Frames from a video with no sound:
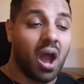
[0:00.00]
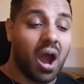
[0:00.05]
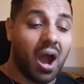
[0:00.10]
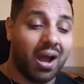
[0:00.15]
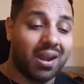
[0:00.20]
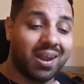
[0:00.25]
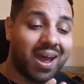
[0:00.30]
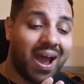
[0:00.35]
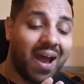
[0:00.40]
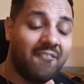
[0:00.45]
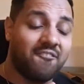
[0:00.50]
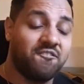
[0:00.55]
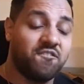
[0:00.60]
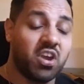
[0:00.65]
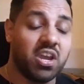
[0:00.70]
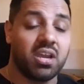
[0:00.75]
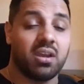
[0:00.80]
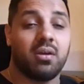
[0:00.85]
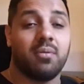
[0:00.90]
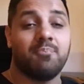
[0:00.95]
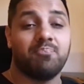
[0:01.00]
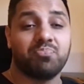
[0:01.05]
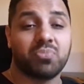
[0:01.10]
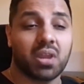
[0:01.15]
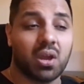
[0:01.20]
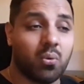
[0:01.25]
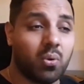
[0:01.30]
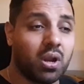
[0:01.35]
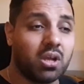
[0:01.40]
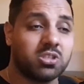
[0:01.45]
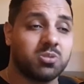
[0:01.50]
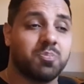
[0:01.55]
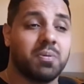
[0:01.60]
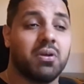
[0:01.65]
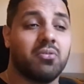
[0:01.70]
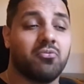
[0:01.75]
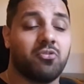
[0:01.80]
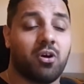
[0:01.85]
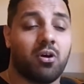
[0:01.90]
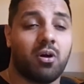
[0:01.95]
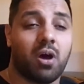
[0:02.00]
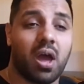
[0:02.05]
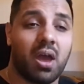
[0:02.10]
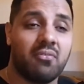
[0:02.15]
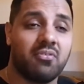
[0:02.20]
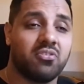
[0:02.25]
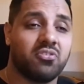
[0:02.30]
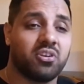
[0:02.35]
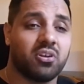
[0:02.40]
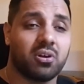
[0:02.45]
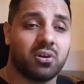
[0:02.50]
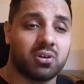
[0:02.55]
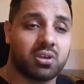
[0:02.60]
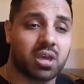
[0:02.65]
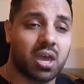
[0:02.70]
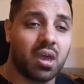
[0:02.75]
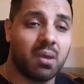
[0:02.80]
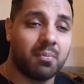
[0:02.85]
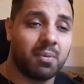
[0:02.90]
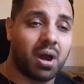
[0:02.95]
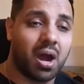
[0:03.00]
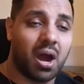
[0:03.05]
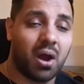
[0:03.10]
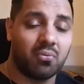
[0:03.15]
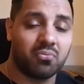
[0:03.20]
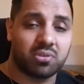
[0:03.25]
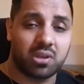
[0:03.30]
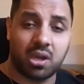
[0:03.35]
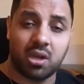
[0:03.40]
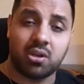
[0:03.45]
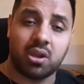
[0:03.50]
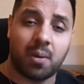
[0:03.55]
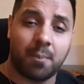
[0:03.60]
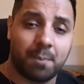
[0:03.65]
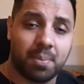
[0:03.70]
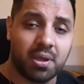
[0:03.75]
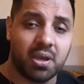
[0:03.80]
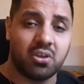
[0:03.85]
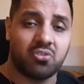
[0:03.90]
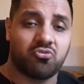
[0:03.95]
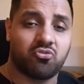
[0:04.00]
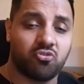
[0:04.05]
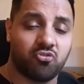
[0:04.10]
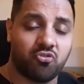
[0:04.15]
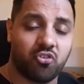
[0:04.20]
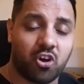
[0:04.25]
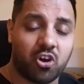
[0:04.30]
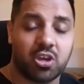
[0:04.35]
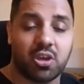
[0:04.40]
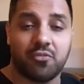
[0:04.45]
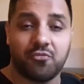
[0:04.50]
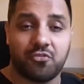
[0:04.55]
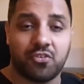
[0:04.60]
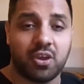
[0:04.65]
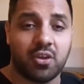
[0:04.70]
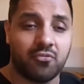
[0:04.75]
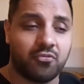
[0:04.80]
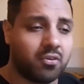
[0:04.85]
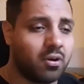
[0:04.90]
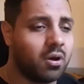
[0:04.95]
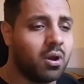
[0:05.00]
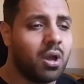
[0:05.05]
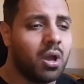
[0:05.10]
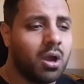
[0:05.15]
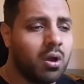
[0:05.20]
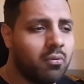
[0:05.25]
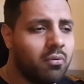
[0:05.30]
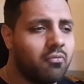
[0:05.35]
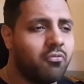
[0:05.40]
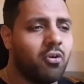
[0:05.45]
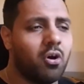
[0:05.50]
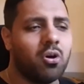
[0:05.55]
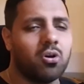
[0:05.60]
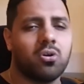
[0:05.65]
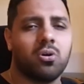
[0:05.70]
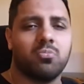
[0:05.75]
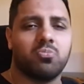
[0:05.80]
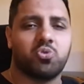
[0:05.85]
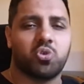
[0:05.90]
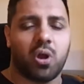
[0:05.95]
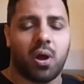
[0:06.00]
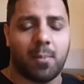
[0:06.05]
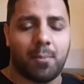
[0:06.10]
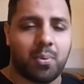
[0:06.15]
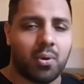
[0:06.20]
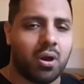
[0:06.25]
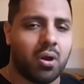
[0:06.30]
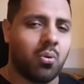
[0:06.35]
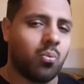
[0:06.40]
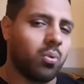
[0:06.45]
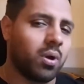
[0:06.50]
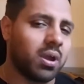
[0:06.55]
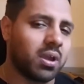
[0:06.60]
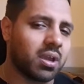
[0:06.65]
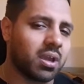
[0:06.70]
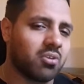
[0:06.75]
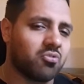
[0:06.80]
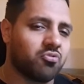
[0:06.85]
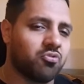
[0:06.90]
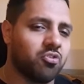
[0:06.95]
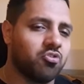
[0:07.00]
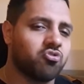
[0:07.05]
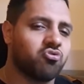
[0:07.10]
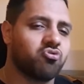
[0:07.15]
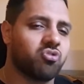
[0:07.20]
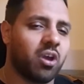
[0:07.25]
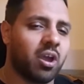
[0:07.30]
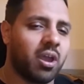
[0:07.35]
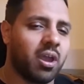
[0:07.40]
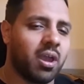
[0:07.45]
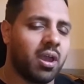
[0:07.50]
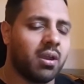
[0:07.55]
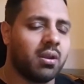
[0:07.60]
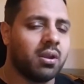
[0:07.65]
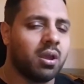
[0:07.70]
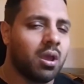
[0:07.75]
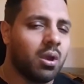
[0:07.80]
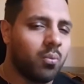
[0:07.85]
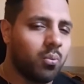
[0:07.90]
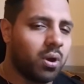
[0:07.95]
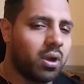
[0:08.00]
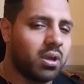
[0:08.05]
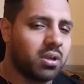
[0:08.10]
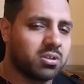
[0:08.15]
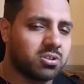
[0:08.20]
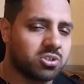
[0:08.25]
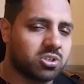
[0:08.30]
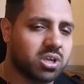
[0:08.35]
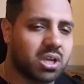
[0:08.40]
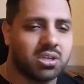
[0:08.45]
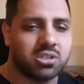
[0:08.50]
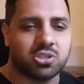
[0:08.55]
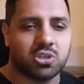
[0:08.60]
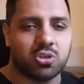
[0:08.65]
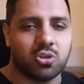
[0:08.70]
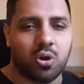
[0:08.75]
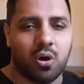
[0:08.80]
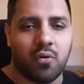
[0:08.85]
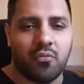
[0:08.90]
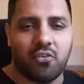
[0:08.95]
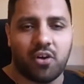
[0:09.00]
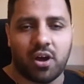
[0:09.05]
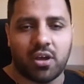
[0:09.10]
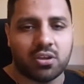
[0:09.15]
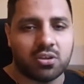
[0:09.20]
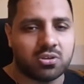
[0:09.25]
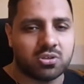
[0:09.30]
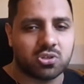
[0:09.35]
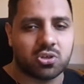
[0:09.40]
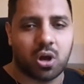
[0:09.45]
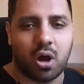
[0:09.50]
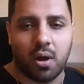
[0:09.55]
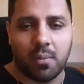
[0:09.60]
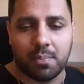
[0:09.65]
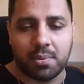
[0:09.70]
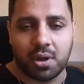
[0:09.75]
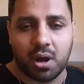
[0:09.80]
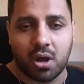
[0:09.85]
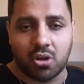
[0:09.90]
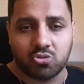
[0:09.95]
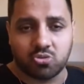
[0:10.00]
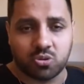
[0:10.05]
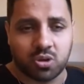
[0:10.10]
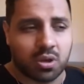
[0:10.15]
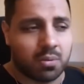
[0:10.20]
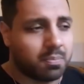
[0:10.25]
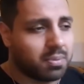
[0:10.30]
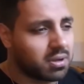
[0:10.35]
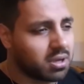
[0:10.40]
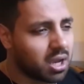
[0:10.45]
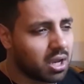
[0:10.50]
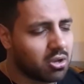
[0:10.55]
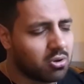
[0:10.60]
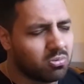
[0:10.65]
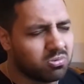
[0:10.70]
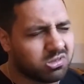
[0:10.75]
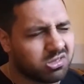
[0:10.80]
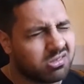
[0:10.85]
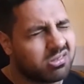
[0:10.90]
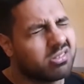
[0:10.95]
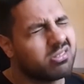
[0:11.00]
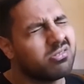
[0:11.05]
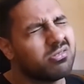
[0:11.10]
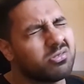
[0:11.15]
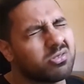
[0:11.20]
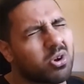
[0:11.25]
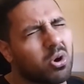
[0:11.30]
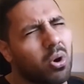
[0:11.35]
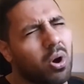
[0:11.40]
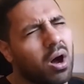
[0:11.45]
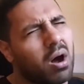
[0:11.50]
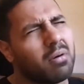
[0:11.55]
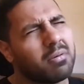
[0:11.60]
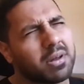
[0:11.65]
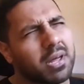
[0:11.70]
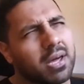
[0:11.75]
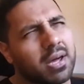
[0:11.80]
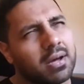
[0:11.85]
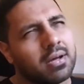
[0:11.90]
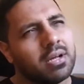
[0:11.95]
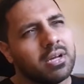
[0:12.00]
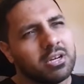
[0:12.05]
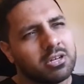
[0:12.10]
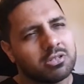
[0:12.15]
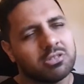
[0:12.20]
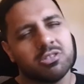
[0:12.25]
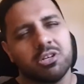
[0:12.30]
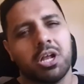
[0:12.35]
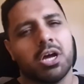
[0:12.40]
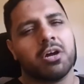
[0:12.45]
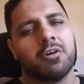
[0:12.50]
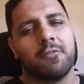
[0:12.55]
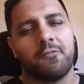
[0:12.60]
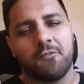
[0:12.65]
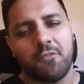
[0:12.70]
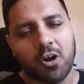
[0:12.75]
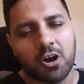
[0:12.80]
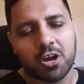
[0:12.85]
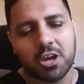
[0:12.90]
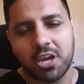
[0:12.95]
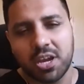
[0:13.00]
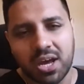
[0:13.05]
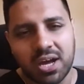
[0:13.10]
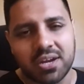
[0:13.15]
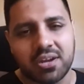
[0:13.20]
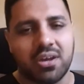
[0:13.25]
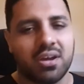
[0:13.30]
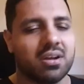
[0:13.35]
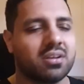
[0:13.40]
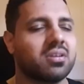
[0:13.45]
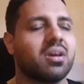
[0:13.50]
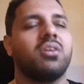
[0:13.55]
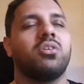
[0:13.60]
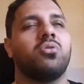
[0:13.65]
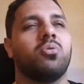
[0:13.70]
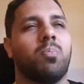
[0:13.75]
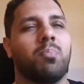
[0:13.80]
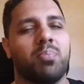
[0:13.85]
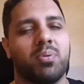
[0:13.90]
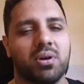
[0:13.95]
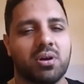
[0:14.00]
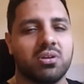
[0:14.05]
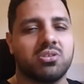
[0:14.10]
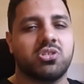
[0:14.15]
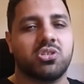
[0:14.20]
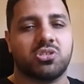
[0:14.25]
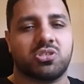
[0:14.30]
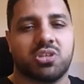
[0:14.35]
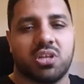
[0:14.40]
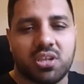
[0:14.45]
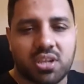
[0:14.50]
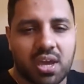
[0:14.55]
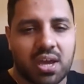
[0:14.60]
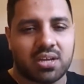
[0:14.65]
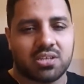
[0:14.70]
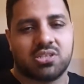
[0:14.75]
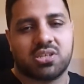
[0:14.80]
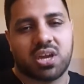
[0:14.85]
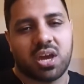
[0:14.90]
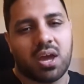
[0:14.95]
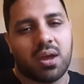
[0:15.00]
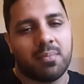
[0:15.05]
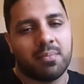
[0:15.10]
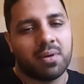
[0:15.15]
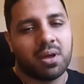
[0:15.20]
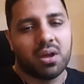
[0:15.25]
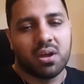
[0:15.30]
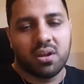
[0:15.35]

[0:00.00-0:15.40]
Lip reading: And I think when I speak for every single gamer out there that plays fucking FIFA, we've all come to that point where it gets frustrating, where it just gets enough and you just can't be arsed with it. But yet you'll still go out there because you're like a fucking addict and you'll purchase the next game.